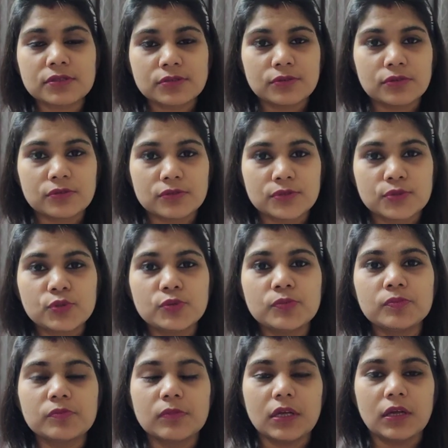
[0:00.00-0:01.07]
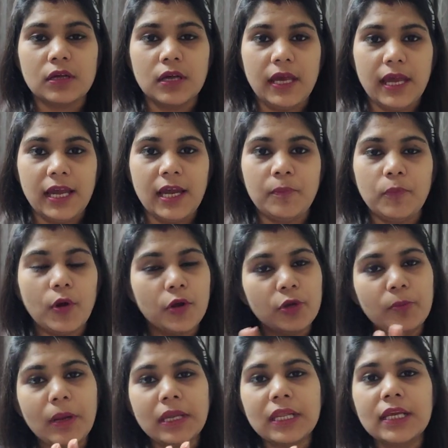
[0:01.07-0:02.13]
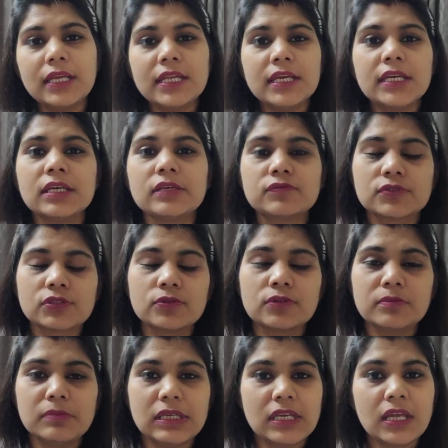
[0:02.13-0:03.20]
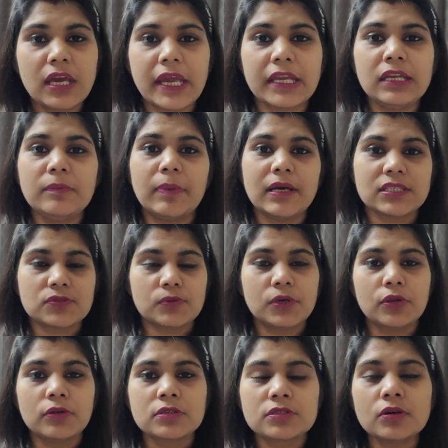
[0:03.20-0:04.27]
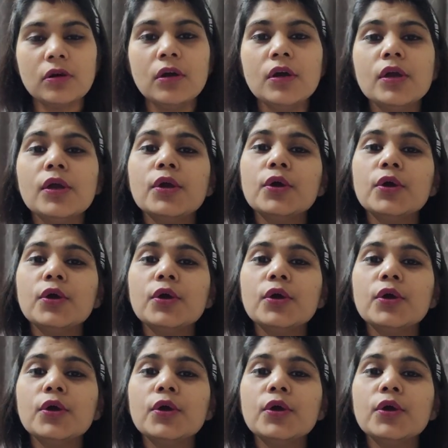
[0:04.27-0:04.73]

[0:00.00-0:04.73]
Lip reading: So Zoom app automatically gives you the meeting ID password also.